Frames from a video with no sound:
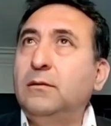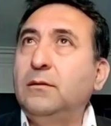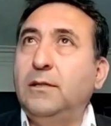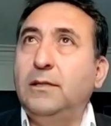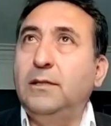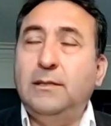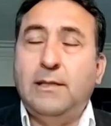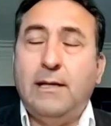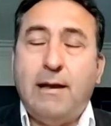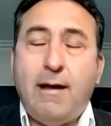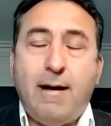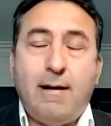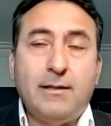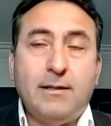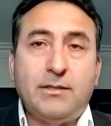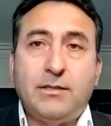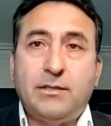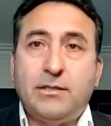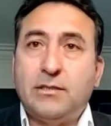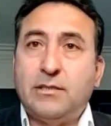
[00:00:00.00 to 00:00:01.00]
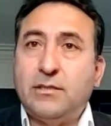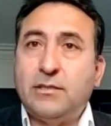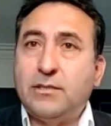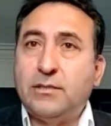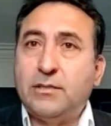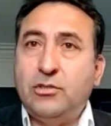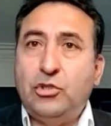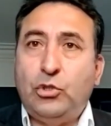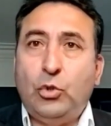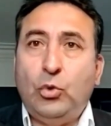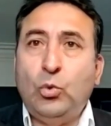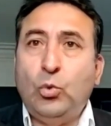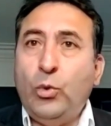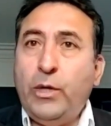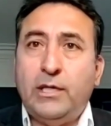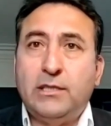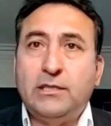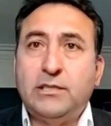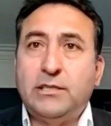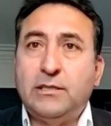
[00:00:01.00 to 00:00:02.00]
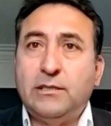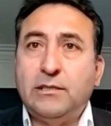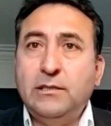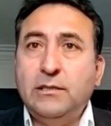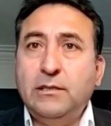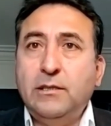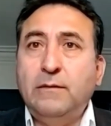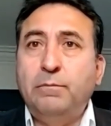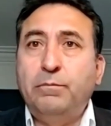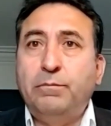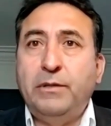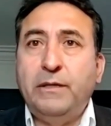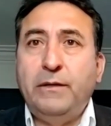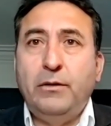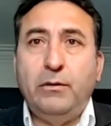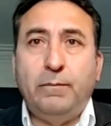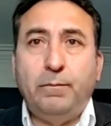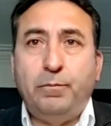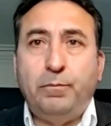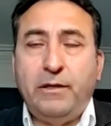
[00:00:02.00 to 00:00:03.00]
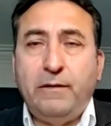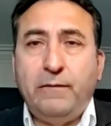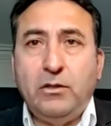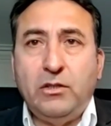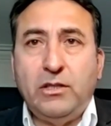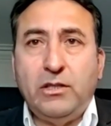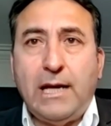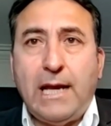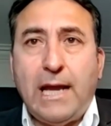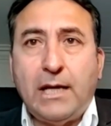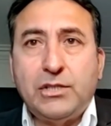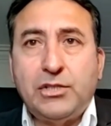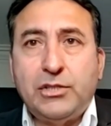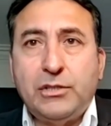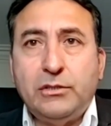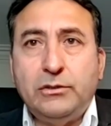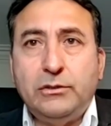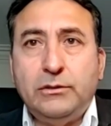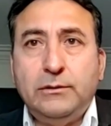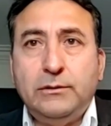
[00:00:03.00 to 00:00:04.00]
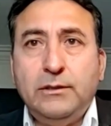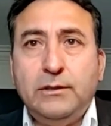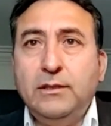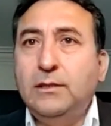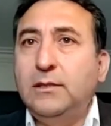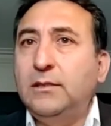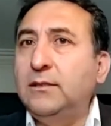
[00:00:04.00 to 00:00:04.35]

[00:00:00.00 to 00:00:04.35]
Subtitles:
In the last 2 weeks previous election,